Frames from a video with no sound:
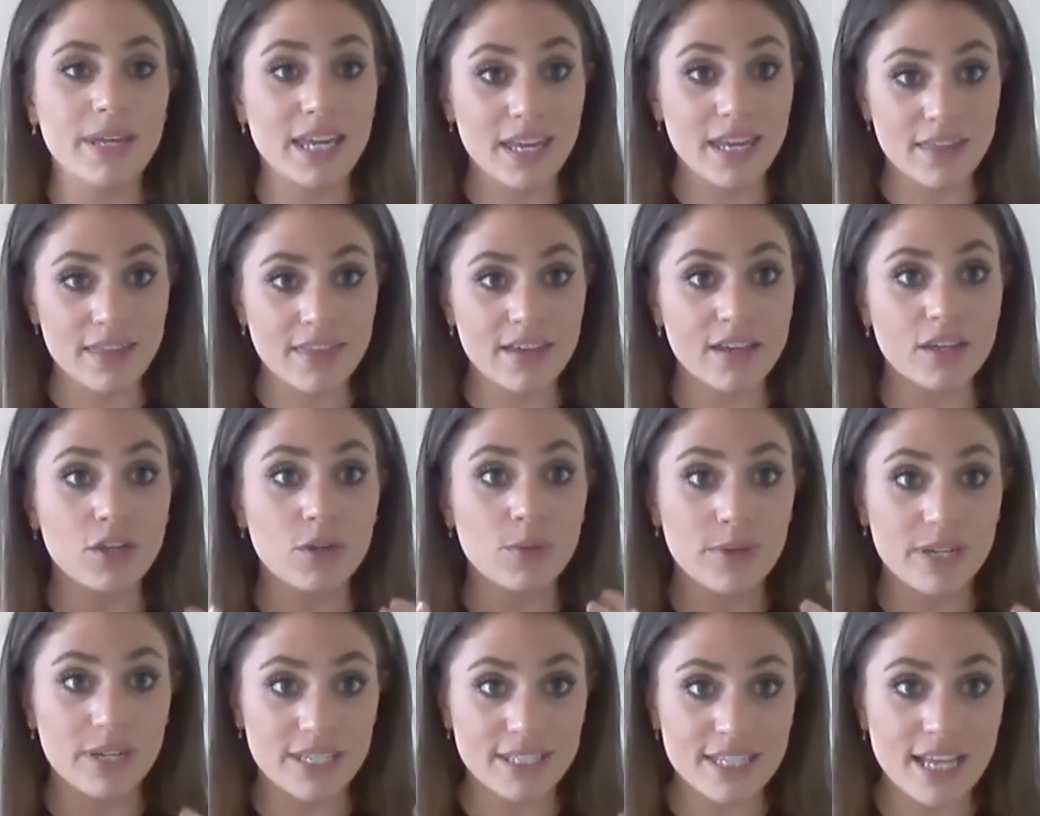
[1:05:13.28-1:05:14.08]
either
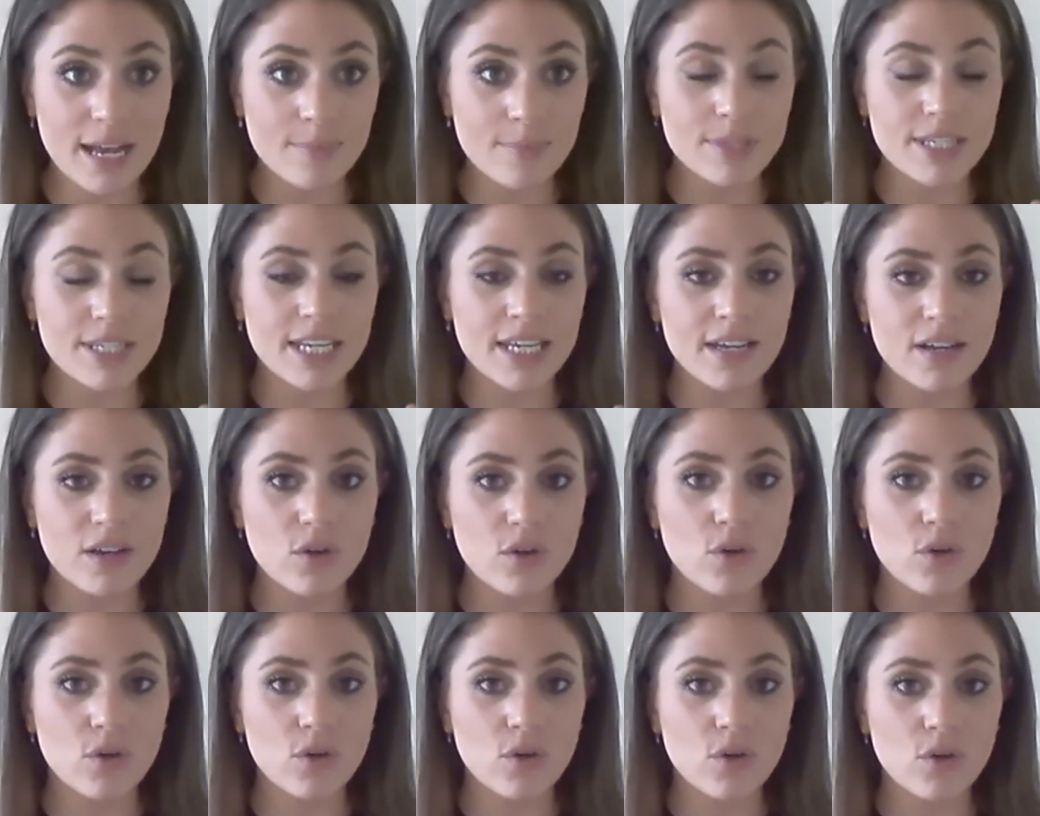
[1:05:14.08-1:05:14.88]
you accept it
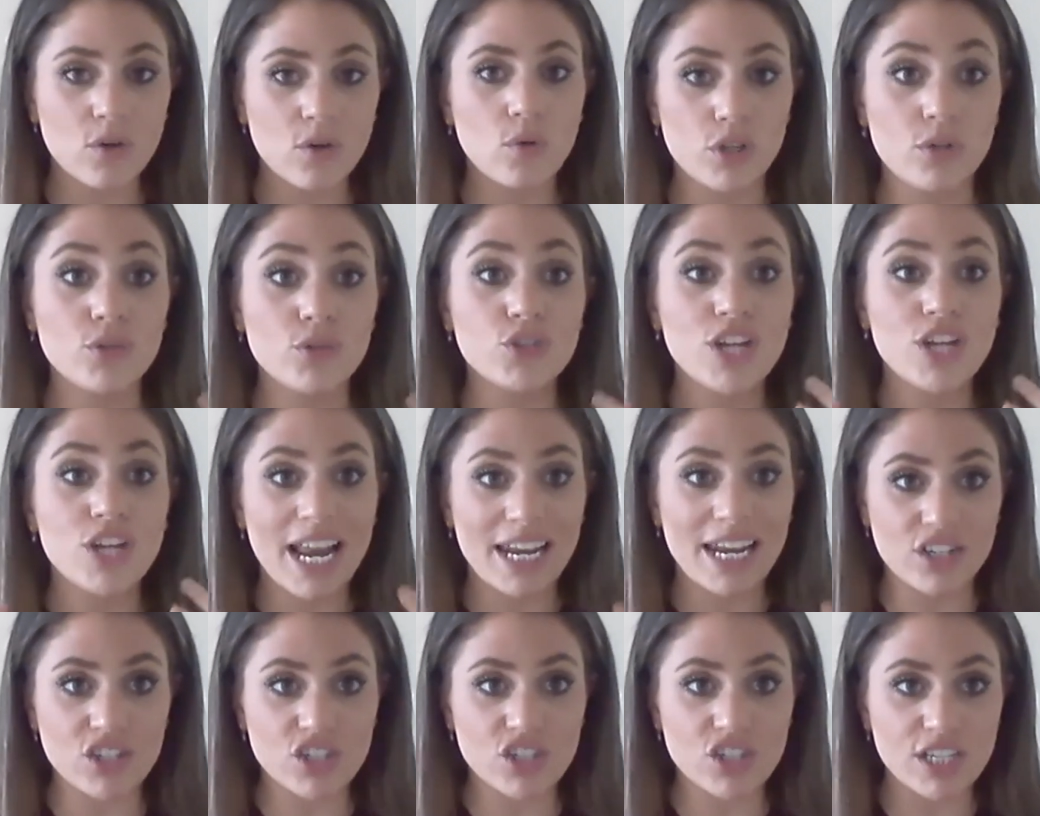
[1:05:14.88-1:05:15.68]
or you
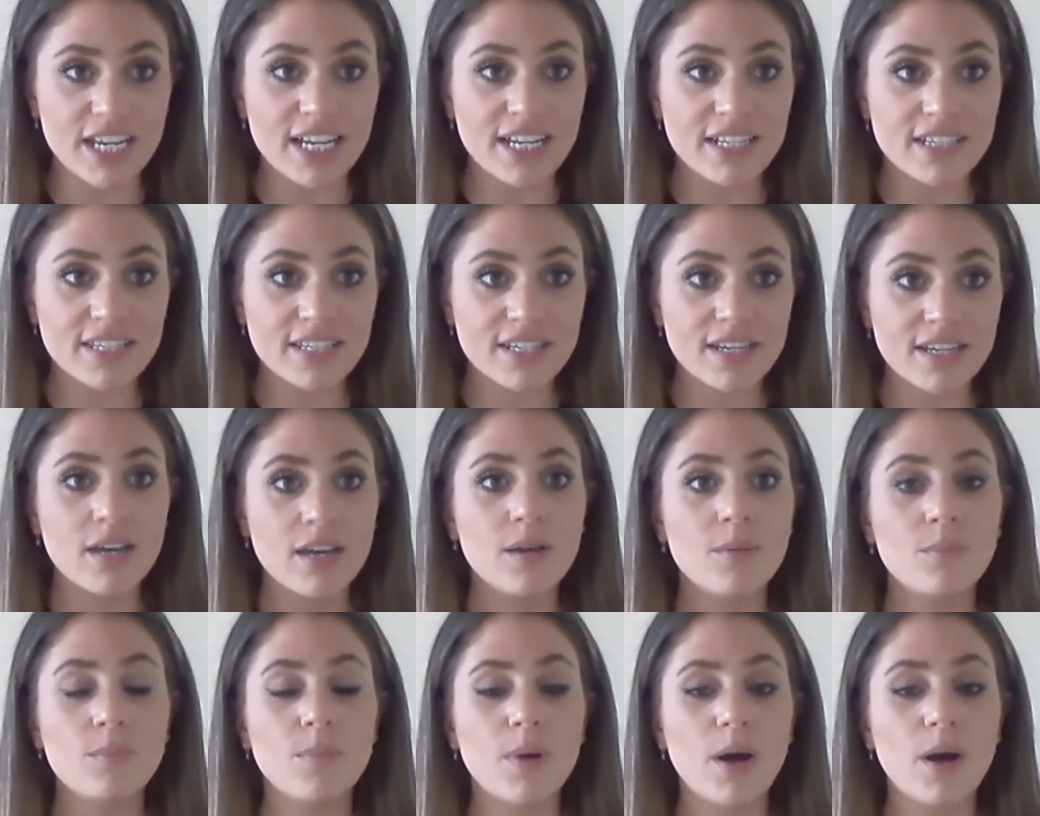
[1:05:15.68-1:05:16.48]
challenge it.